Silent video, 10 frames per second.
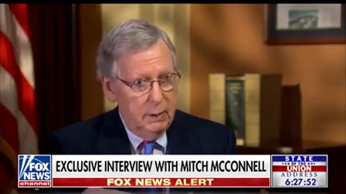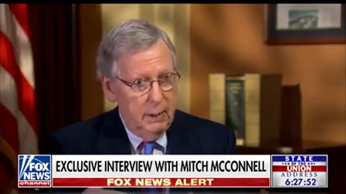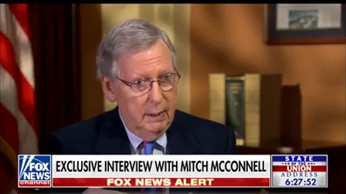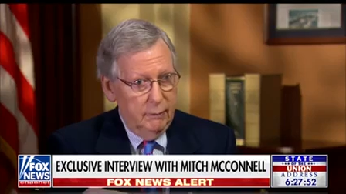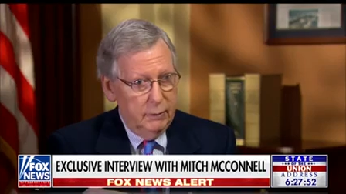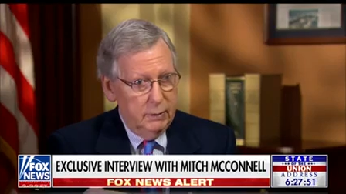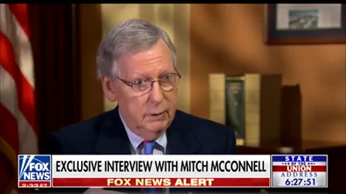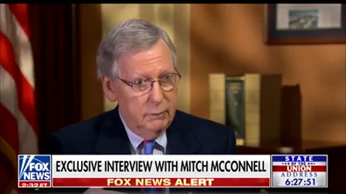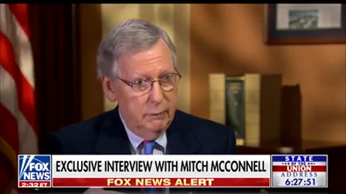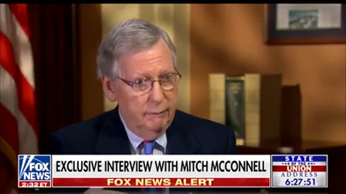you can
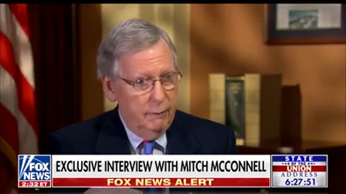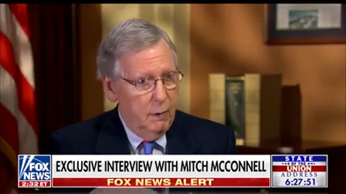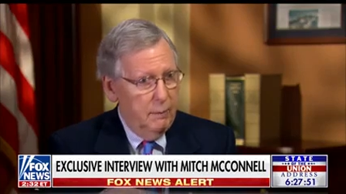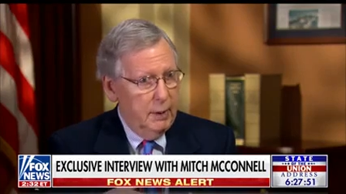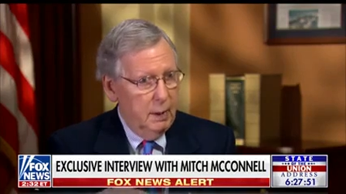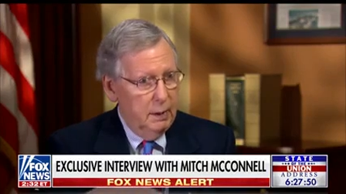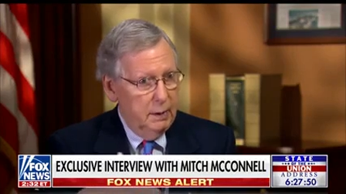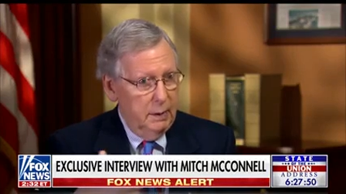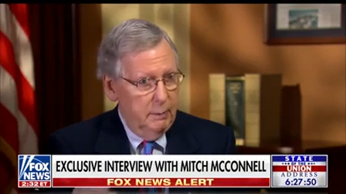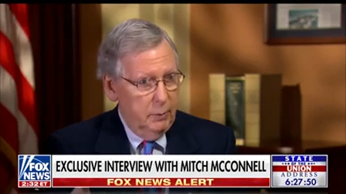have on the country, far
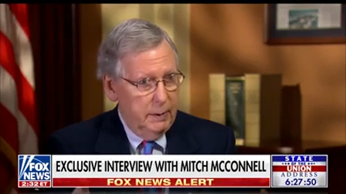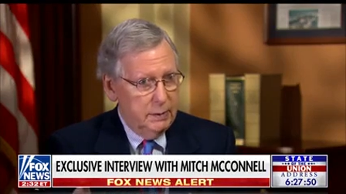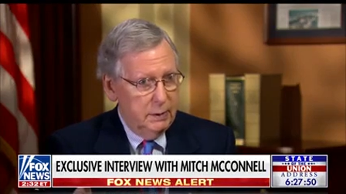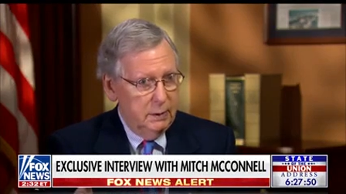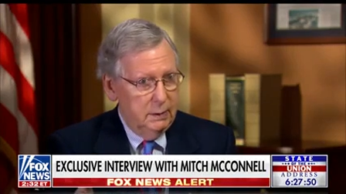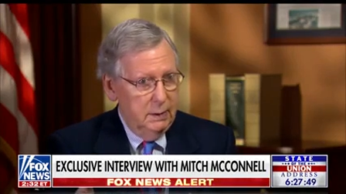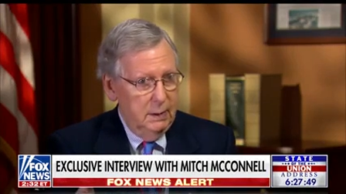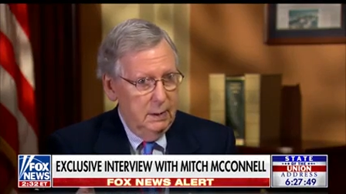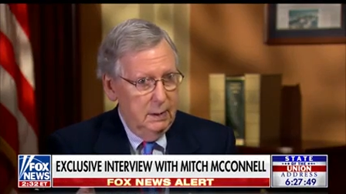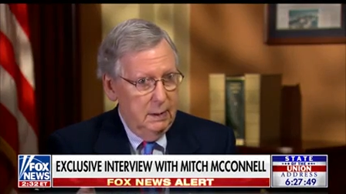beyond any
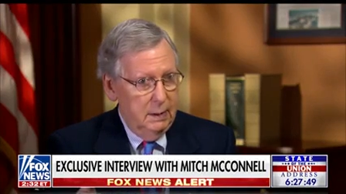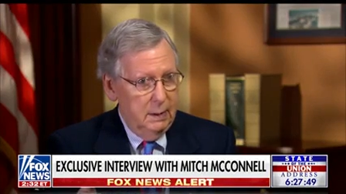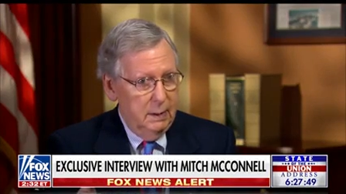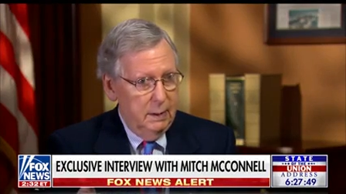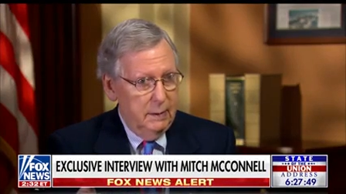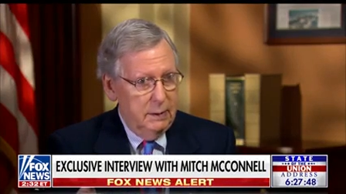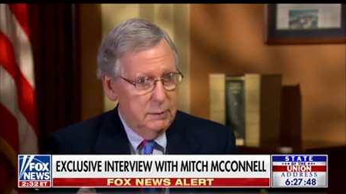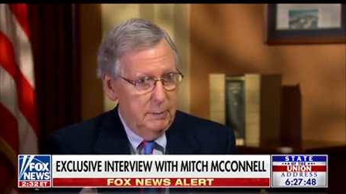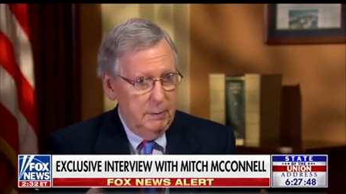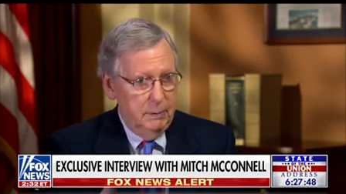president.
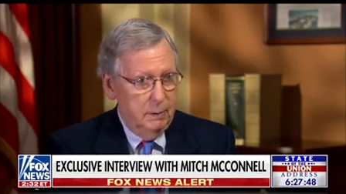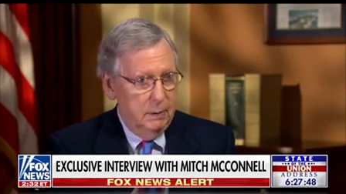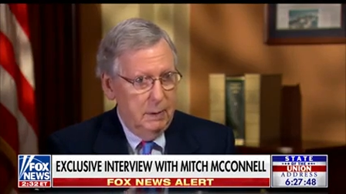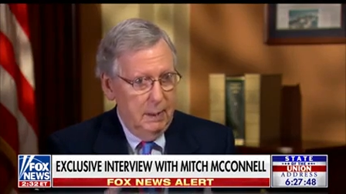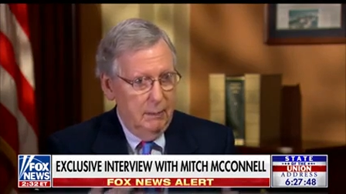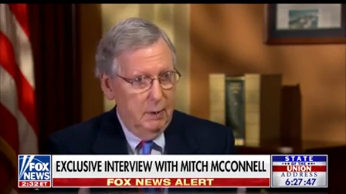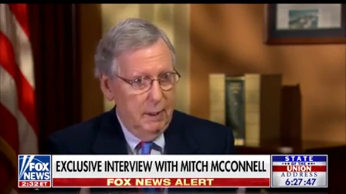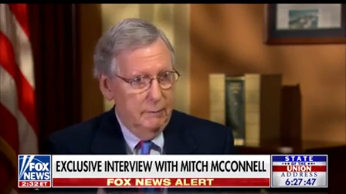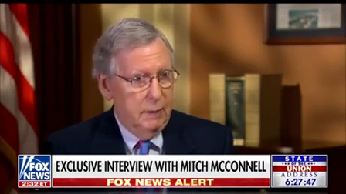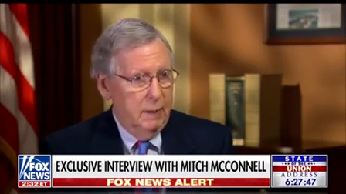Uh, these people
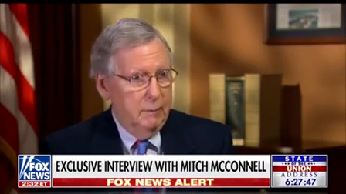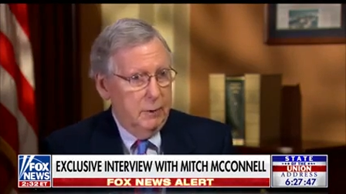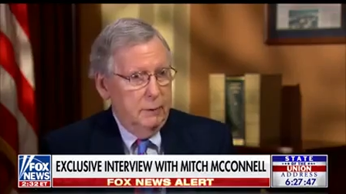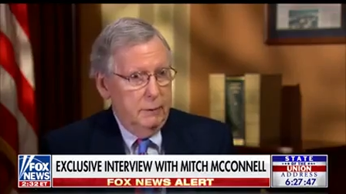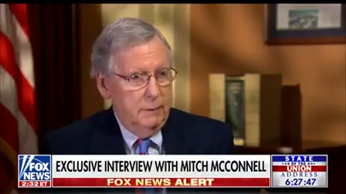have a lifetime